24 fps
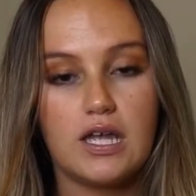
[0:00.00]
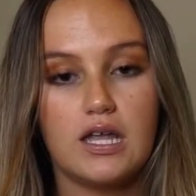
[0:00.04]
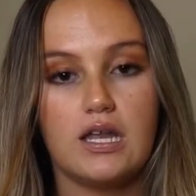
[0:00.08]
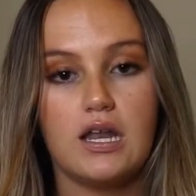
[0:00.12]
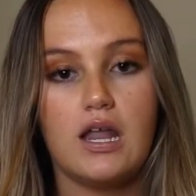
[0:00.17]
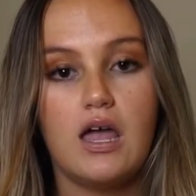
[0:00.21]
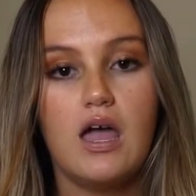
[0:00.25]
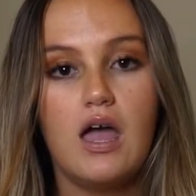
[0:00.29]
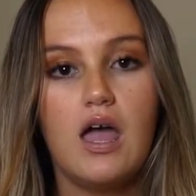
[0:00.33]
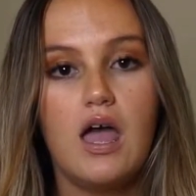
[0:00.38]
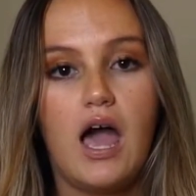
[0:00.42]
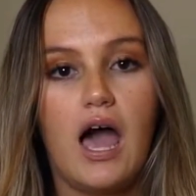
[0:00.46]
And
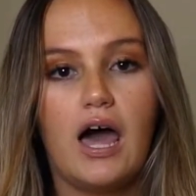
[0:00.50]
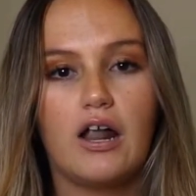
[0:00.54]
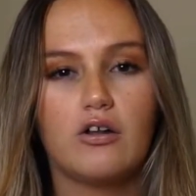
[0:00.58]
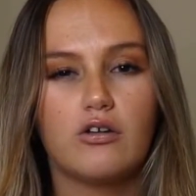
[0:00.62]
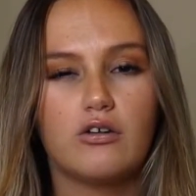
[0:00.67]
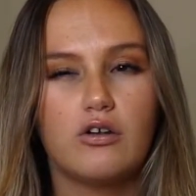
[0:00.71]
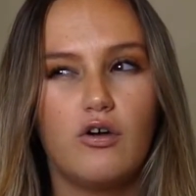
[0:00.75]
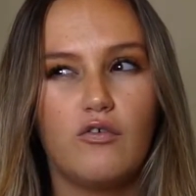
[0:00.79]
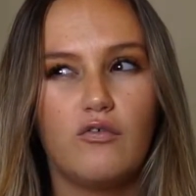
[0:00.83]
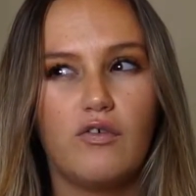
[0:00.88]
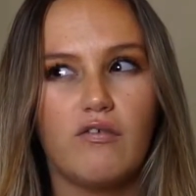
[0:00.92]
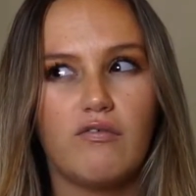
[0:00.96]
I don't
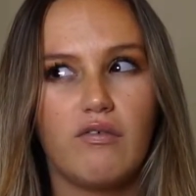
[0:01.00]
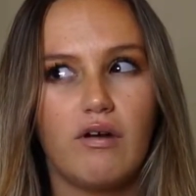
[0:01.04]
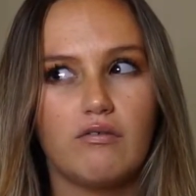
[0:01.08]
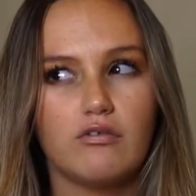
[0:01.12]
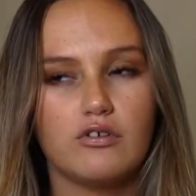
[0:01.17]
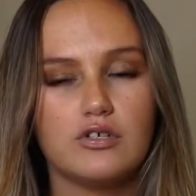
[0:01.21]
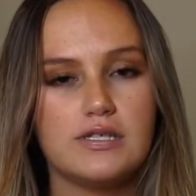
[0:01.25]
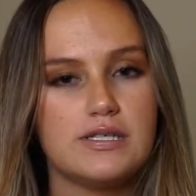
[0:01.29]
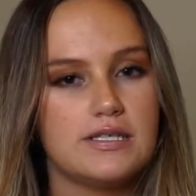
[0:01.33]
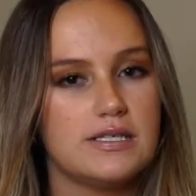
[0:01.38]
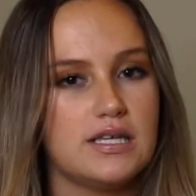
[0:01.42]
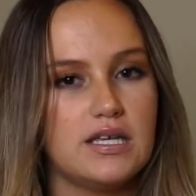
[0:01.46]
know if I've ever
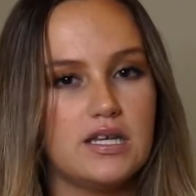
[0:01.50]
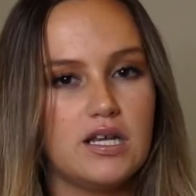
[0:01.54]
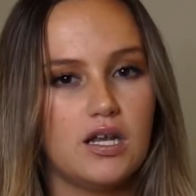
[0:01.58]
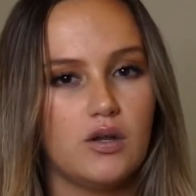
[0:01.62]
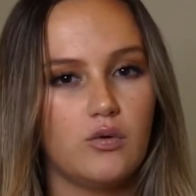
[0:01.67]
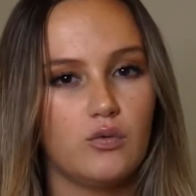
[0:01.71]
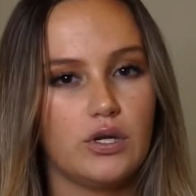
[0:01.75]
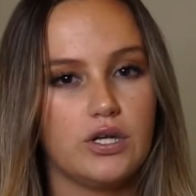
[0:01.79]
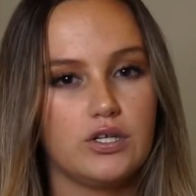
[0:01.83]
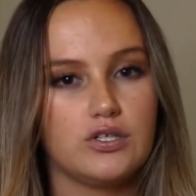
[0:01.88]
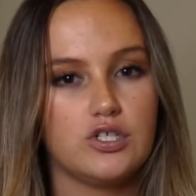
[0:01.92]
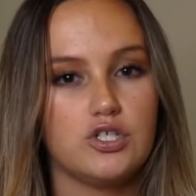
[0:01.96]
seen
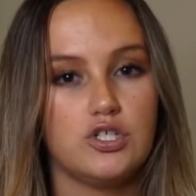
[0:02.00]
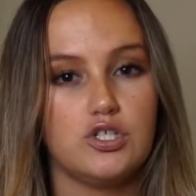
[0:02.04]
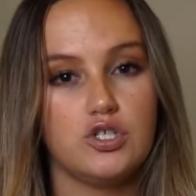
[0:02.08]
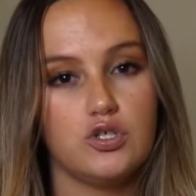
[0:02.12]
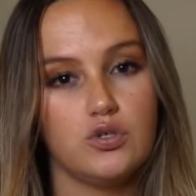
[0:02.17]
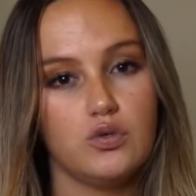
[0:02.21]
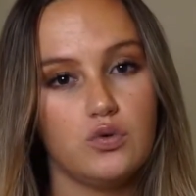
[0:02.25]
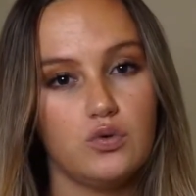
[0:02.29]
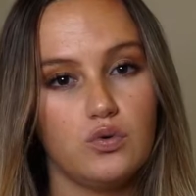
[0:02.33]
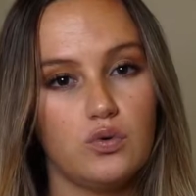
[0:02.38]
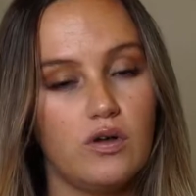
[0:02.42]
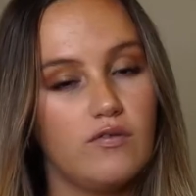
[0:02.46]
anyone else
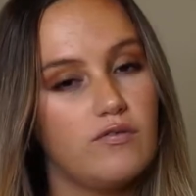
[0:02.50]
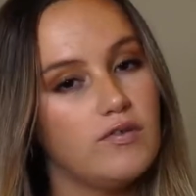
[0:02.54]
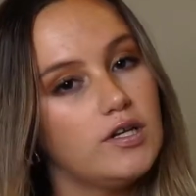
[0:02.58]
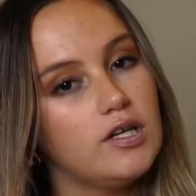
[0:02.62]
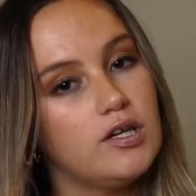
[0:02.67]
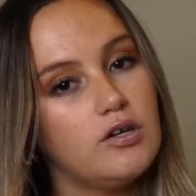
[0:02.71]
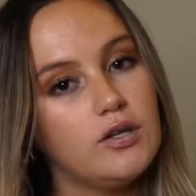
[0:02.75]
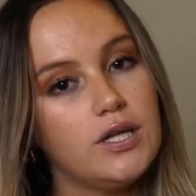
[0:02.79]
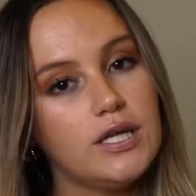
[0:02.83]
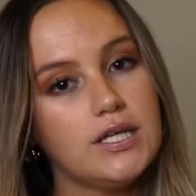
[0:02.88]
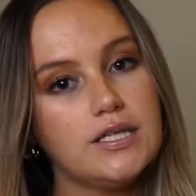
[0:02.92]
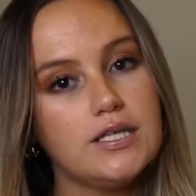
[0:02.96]
do a
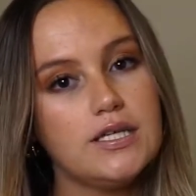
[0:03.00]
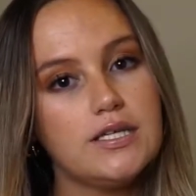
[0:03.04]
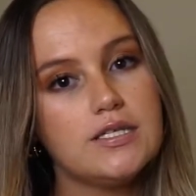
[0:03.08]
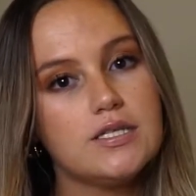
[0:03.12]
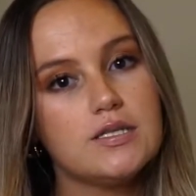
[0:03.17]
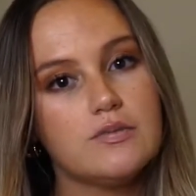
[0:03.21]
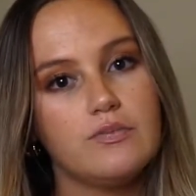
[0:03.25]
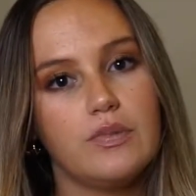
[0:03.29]
video like this,